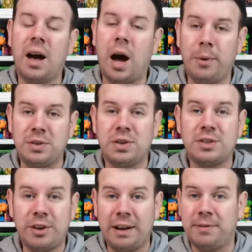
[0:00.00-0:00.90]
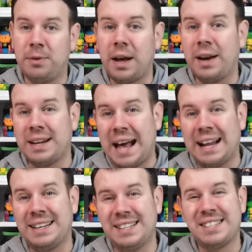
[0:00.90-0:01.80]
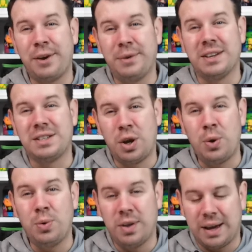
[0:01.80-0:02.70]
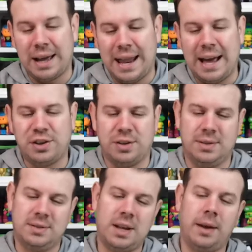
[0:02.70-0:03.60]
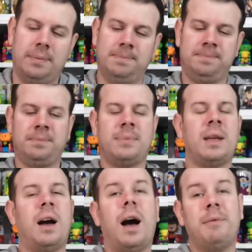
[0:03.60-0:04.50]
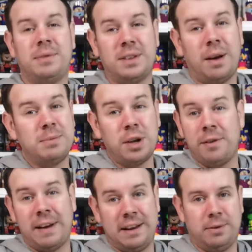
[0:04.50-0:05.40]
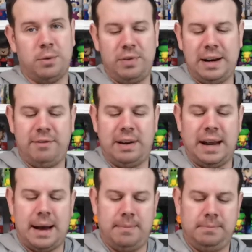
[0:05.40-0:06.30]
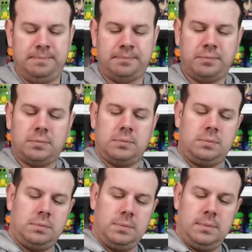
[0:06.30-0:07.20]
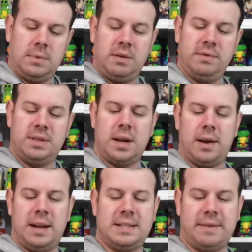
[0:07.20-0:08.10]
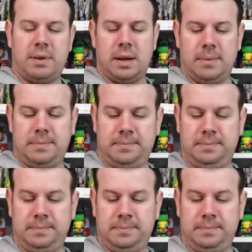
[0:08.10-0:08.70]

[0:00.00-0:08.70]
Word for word: I was just grateful that I could add this soda to the collection. So I'm I'm so thankful, really, really am. So let's have a look.